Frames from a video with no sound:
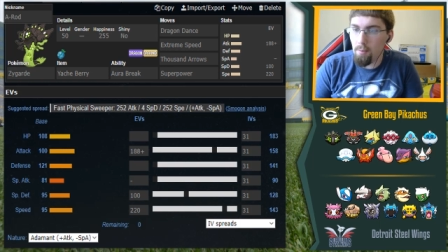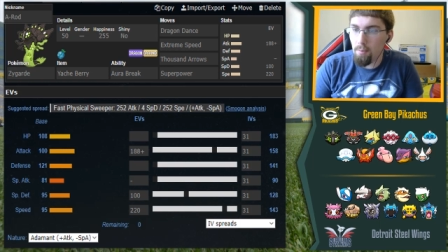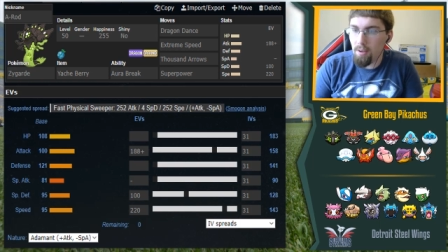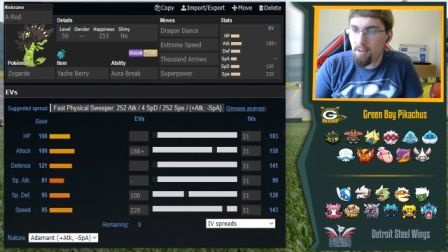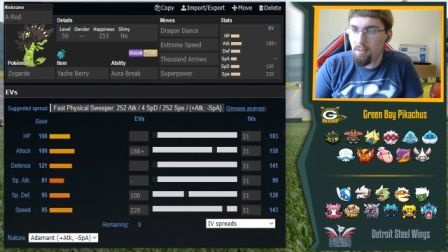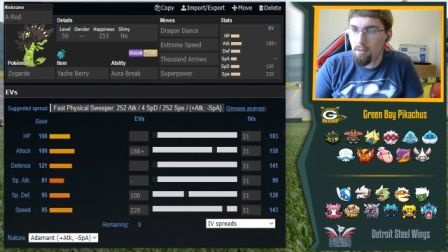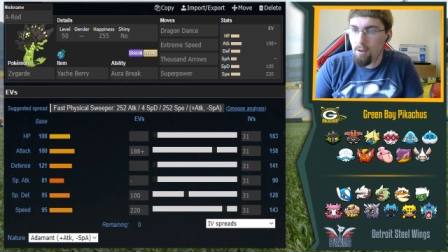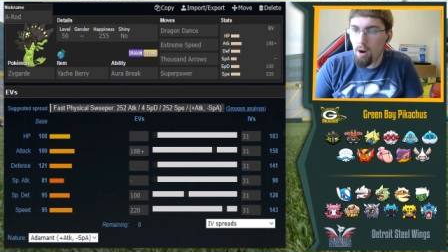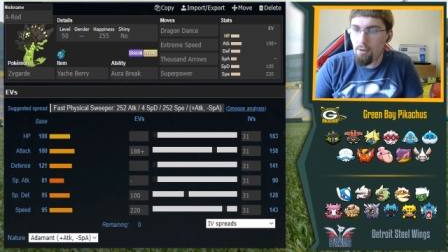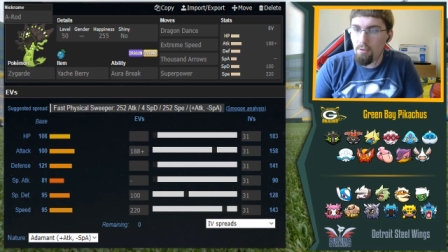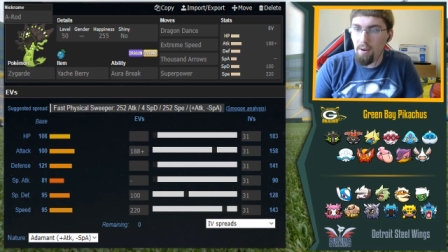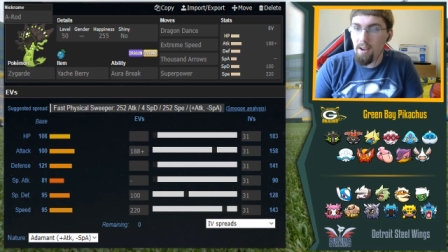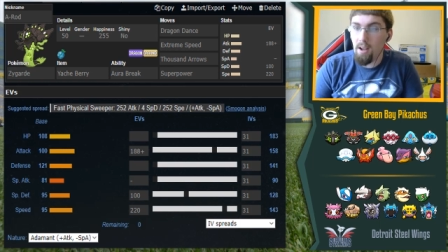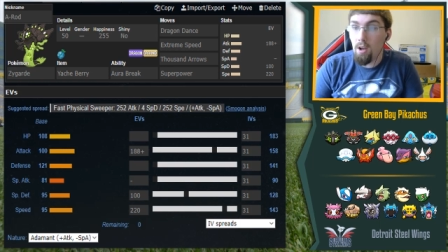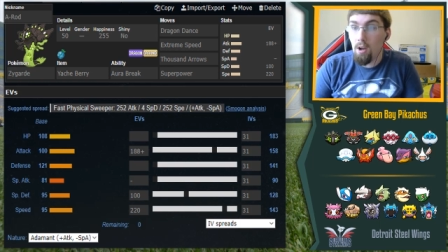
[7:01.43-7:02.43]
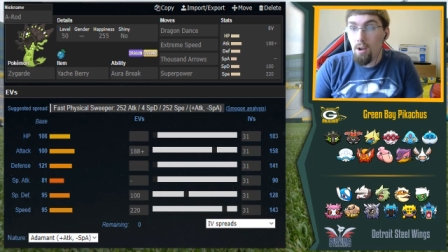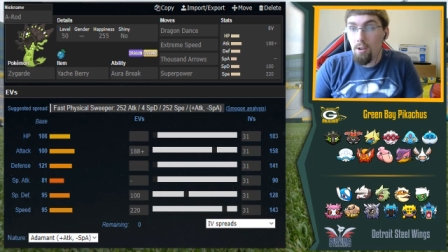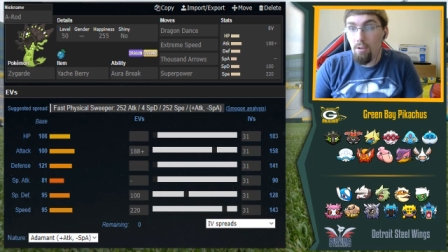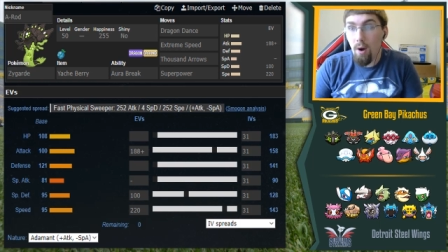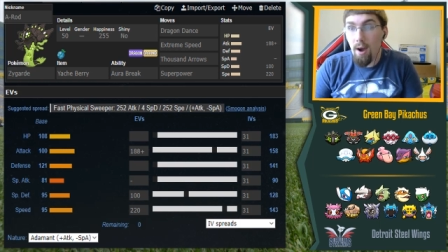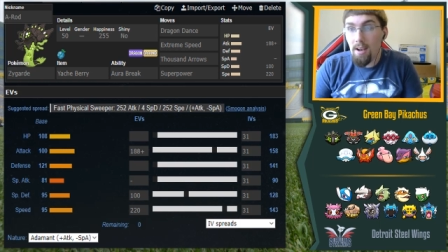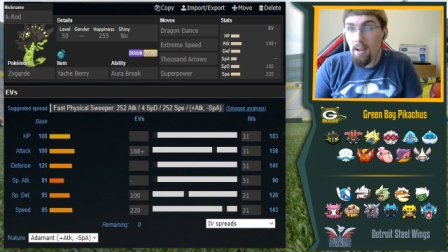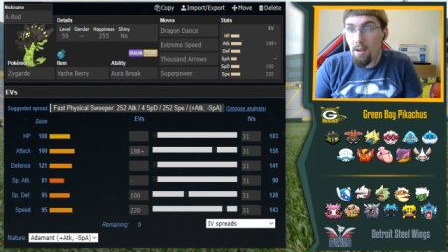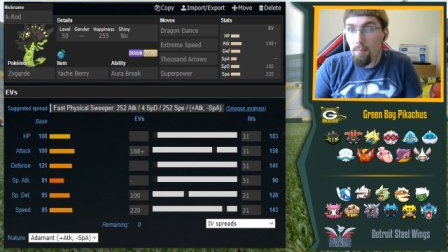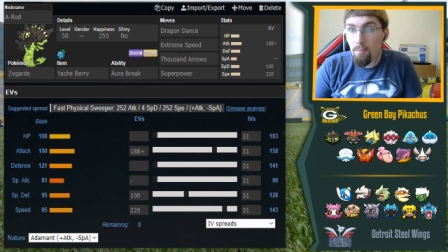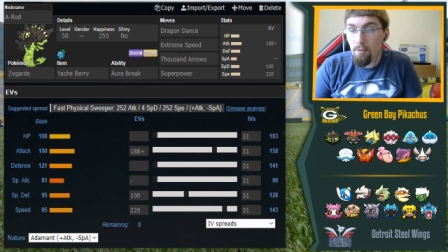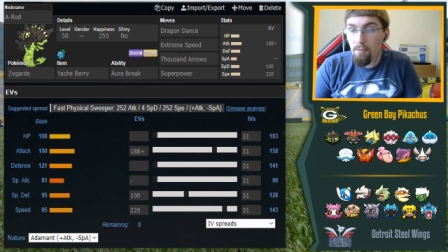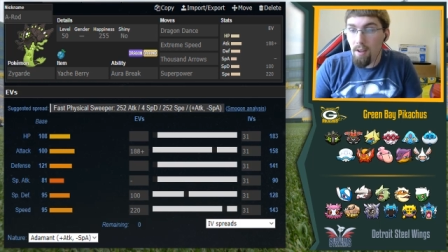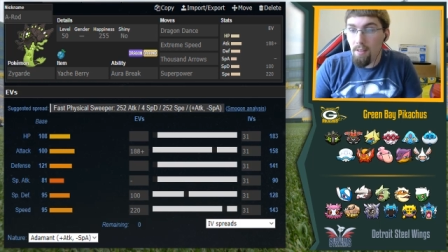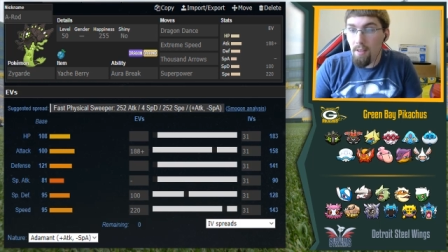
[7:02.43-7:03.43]
if he plays his cards right. So I need to
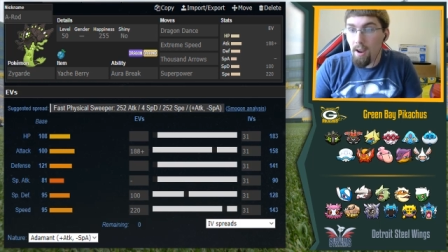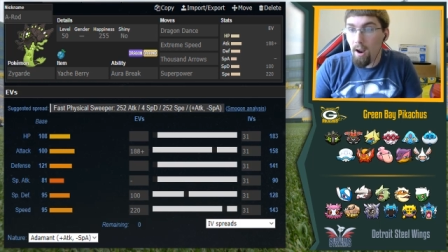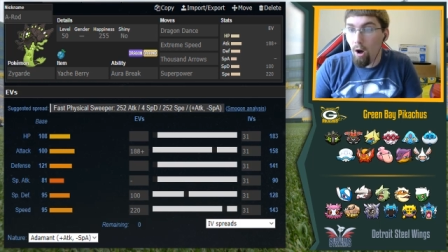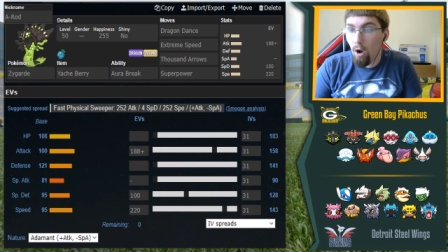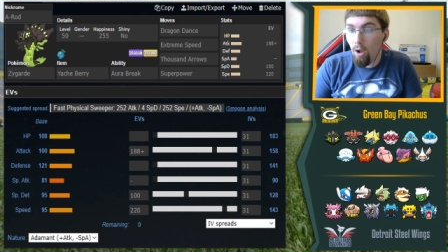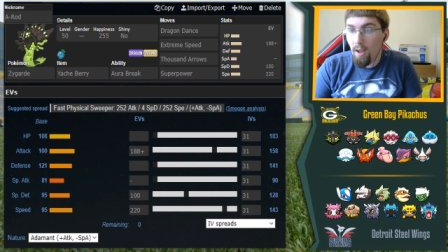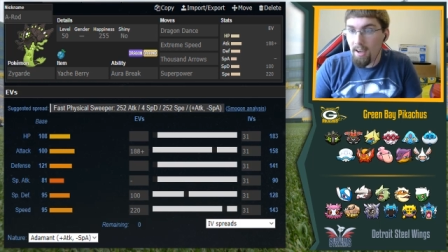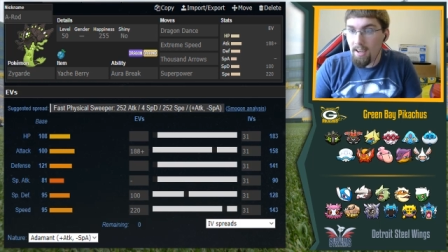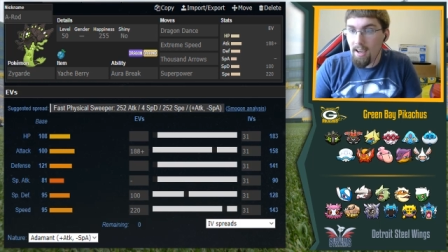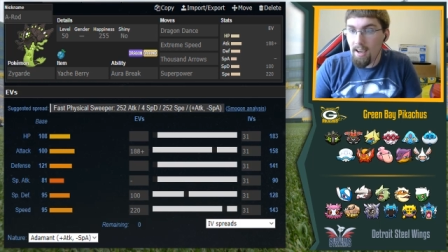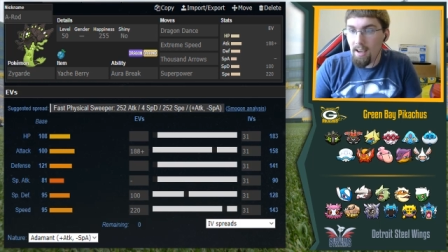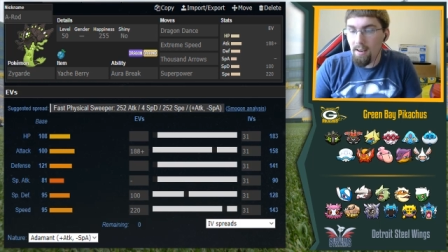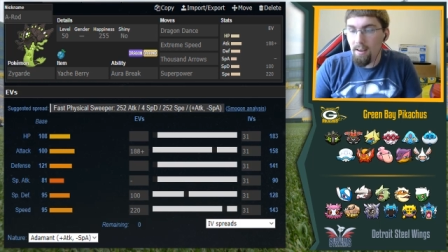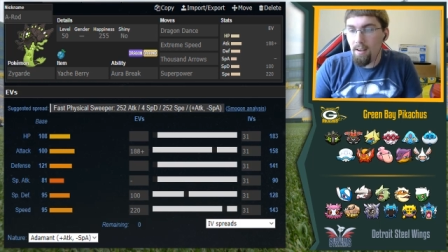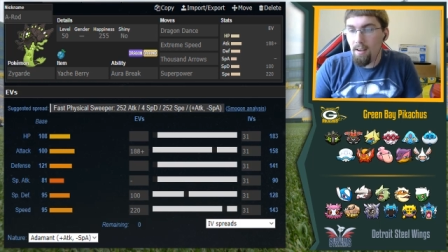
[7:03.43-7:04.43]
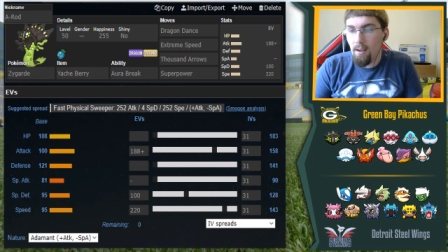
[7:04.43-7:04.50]
prevent that all I can.